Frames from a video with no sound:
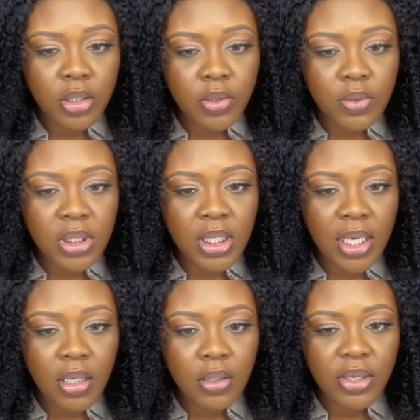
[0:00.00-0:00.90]
So you see
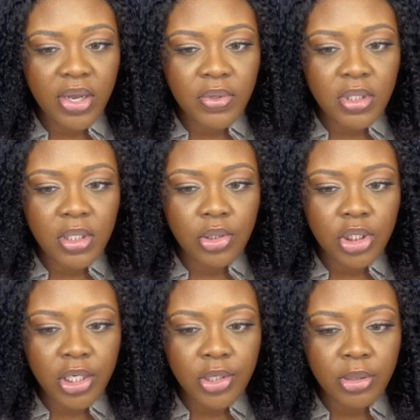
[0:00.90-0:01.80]
how you have this little
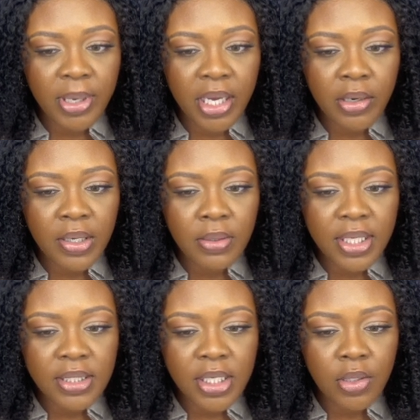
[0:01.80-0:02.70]
checkered background?
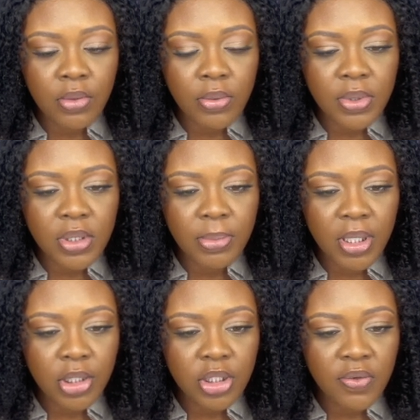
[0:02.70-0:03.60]
That's how you know it's a
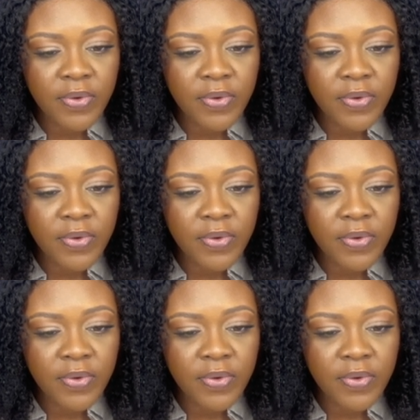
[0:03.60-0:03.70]
PNG